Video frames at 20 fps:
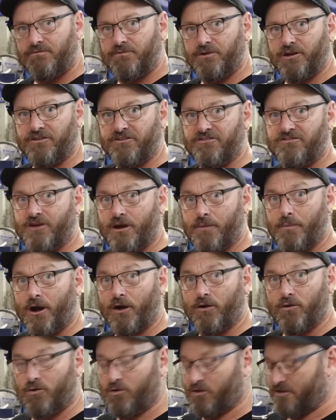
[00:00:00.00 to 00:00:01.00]
We have got the
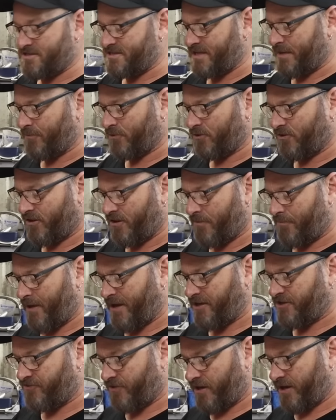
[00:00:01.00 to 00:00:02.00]
turbo all assembled on the
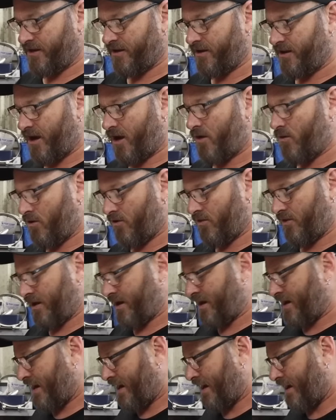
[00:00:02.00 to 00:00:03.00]
bench, ready to go on the
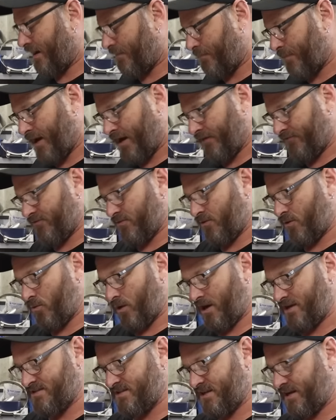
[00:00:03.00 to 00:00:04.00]
car, apart from the
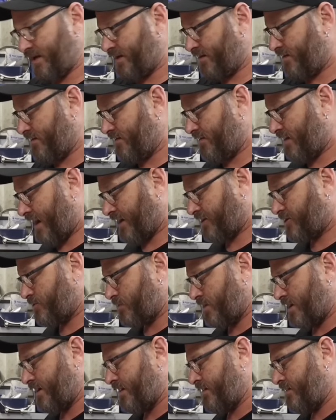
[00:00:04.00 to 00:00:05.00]
wastegate
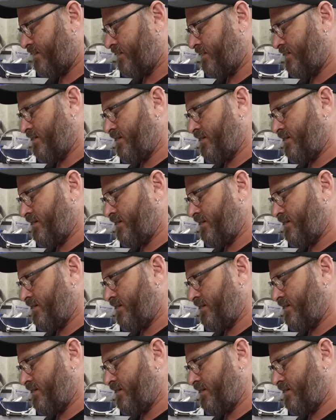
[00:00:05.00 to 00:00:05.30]
actuator.